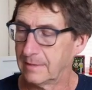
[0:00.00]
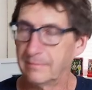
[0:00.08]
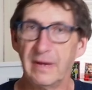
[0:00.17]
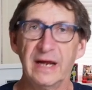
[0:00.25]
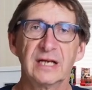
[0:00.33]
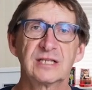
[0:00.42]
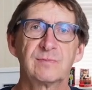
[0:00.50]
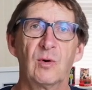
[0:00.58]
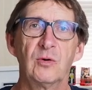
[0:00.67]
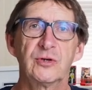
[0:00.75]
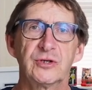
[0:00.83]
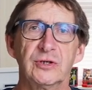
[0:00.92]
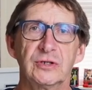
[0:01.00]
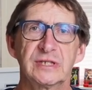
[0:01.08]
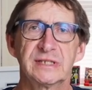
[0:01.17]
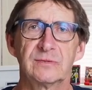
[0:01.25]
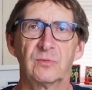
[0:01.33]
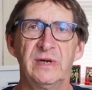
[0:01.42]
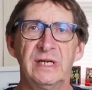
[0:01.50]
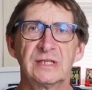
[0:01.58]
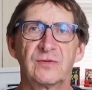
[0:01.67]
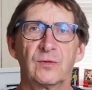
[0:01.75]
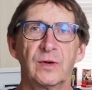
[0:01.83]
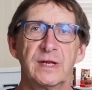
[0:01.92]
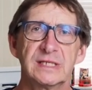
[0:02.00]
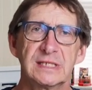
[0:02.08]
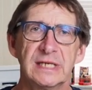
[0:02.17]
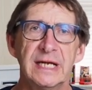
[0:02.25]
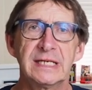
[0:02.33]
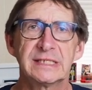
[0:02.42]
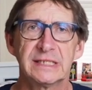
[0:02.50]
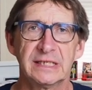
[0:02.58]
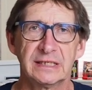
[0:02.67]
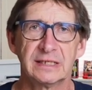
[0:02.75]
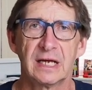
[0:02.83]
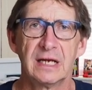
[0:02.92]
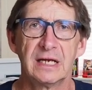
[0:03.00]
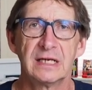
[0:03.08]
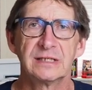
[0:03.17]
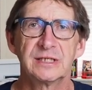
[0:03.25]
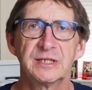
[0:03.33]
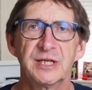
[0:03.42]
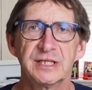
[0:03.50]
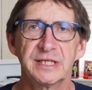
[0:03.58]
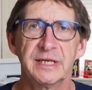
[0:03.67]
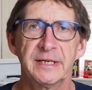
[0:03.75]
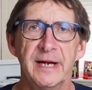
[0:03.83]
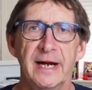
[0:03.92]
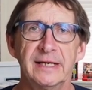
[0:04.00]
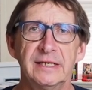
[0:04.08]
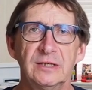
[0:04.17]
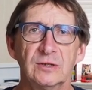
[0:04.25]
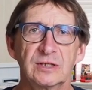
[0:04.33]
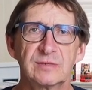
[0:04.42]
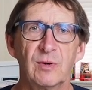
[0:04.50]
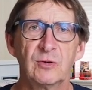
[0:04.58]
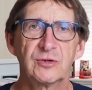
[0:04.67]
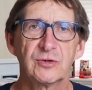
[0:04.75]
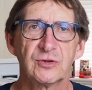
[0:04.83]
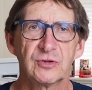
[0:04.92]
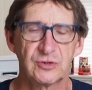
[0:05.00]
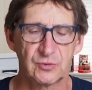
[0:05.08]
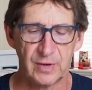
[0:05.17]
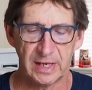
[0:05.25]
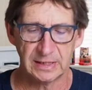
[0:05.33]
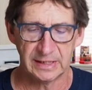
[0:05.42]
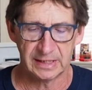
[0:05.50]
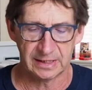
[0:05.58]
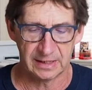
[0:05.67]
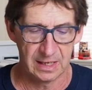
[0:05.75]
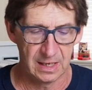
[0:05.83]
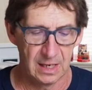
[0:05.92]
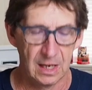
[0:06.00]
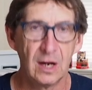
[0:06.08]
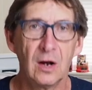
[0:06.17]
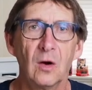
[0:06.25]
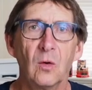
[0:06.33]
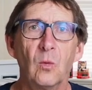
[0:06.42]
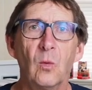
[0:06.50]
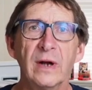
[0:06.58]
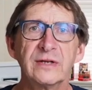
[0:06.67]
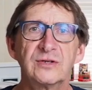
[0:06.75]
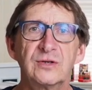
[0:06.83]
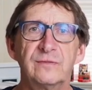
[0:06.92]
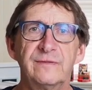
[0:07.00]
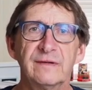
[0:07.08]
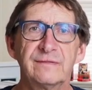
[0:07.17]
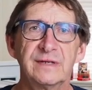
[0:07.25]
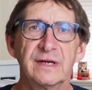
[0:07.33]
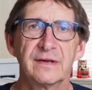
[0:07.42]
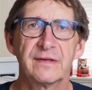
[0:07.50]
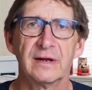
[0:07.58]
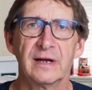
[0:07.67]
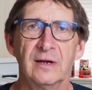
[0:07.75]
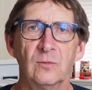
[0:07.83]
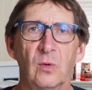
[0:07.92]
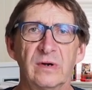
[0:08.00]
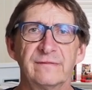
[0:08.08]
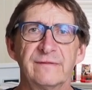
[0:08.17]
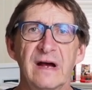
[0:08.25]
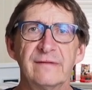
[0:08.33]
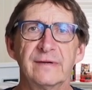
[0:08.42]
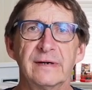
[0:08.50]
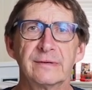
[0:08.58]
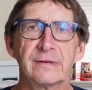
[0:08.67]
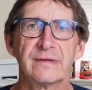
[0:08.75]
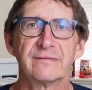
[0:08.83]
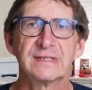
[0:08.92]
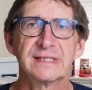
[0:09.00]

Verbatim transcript: my exposure readings for this lake scene suggested an ideal exposure straddling 1 250th and 1 500th of a